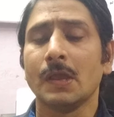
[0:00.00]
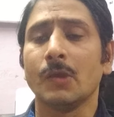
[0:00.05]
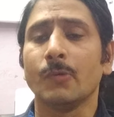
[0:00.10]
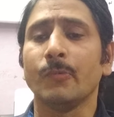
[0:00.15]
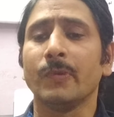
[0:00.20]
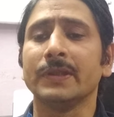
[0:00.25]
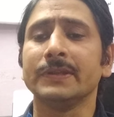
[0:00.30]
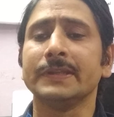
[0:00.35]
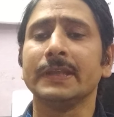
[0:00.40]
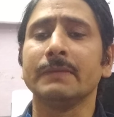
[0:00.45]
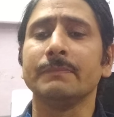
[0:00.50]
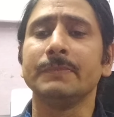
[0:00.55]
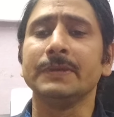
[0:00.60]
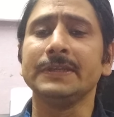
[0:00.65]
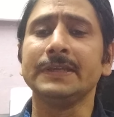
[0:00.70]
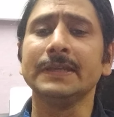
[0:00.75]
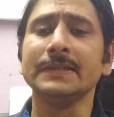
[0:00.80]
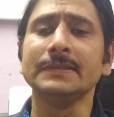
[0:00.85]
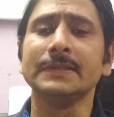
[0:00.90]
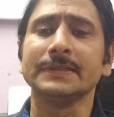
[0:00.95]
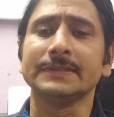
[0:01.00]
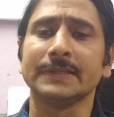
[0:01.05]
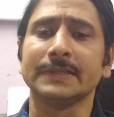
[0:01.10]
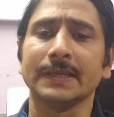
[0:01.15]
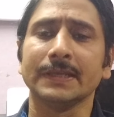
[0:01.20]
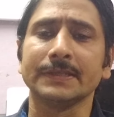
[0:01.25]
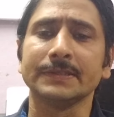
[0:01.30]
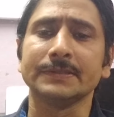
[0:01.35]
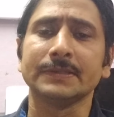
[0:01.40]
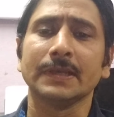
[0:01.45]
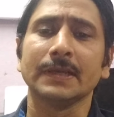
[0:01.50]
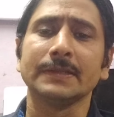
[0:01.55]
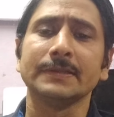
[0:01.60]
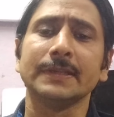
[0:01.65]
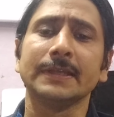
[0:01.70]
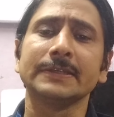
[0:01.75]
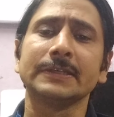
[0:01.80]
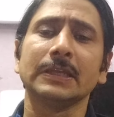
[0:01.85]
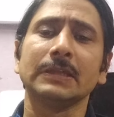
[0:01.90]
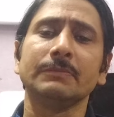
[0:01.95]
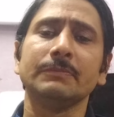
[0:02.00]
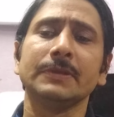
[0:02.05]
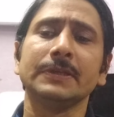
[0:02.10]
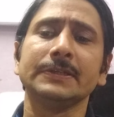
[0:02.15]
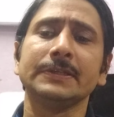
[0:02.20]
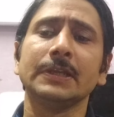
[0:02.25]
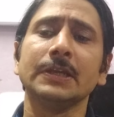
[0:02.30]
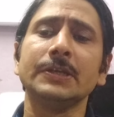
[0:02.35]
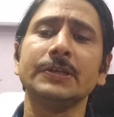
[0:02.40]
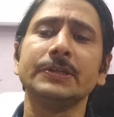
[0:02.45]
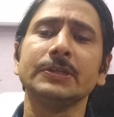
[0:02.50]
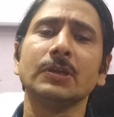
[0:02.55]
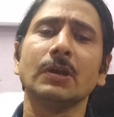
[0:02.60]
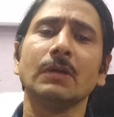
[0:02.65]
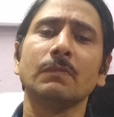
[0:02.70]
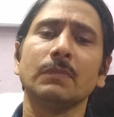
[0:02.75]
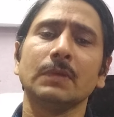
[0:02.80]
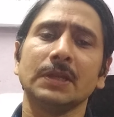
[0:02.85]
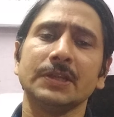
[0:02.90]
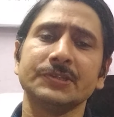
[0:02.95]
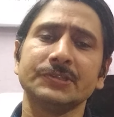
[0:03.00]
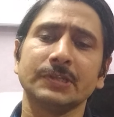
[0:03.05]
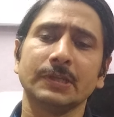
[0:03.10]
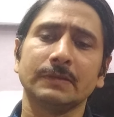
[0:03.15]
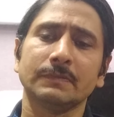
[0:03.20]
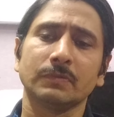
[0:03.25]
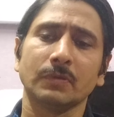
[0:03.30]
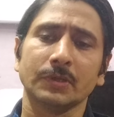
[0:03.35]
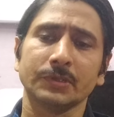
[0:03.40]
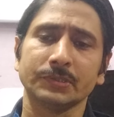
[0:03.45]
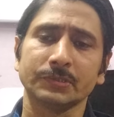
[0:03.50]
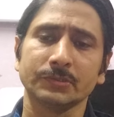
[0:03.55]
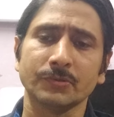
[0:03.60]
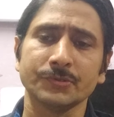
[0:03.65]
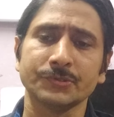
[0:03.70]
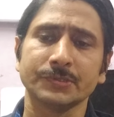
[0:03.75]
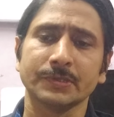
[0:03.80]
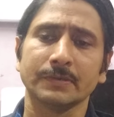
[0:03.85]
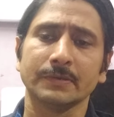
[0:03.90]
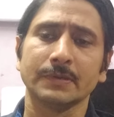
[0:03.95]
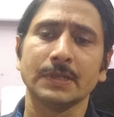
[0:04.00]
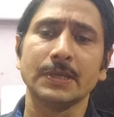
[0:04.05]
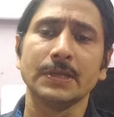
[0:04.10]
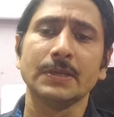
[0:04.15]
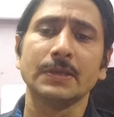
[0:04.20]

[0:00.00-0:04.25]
when they begin the case, they can be guilty of malicious prosecution.